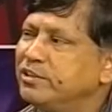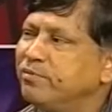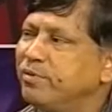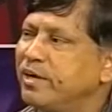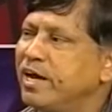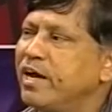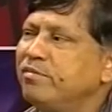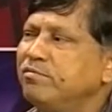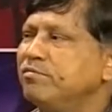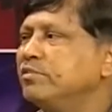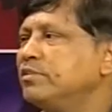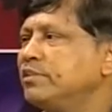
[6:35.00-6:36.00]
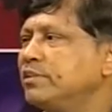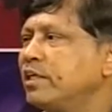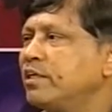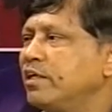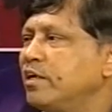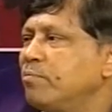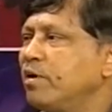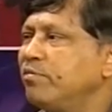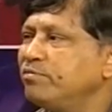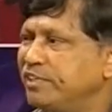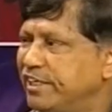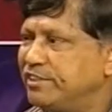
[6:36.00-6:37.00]
will have certain number
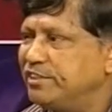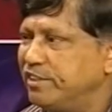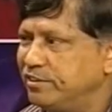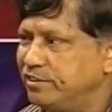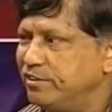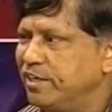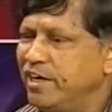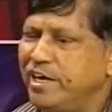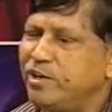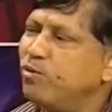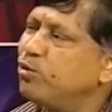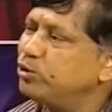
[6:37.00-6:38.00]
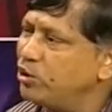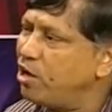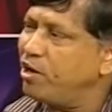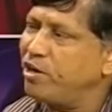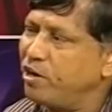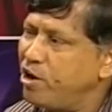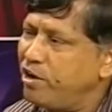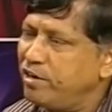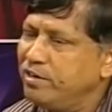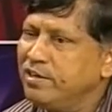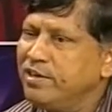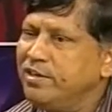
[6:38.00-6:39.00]
of sections. It goes on and
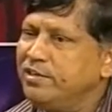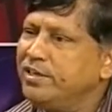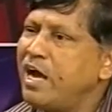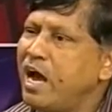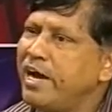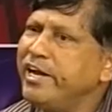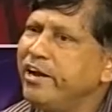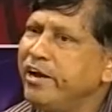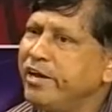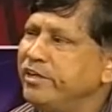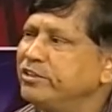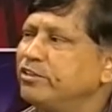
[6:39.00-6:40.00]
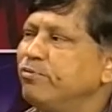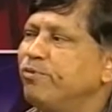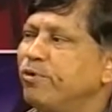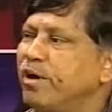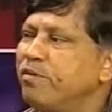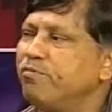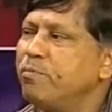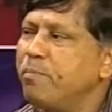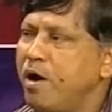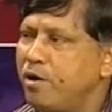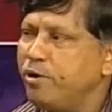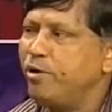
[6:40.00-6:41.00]
on. The idea is, if you have a
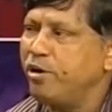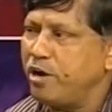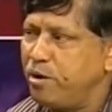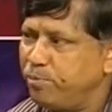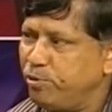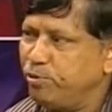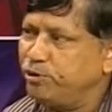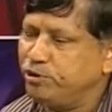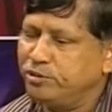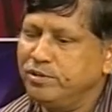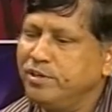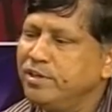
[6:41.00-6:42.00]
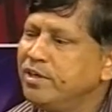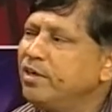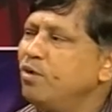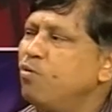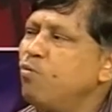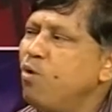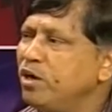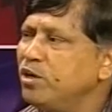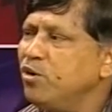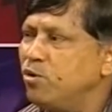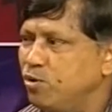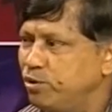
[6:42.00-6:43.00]
modular approach,
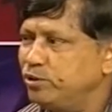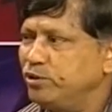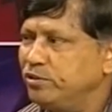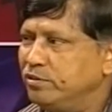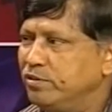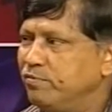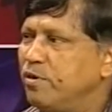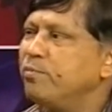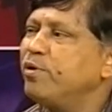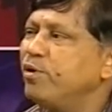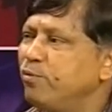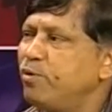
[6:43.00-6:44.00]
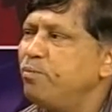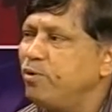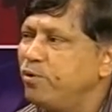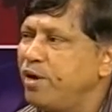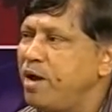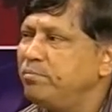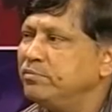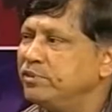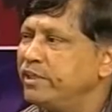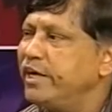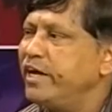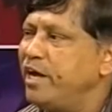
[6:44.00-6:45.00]
one course from your program,
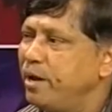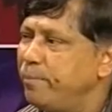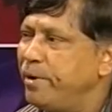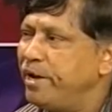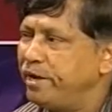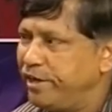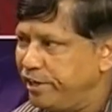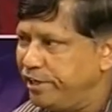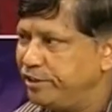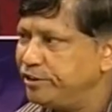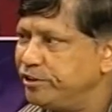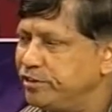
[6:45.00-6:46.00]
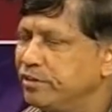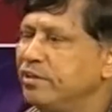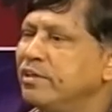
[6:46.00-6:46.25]
say MA in English,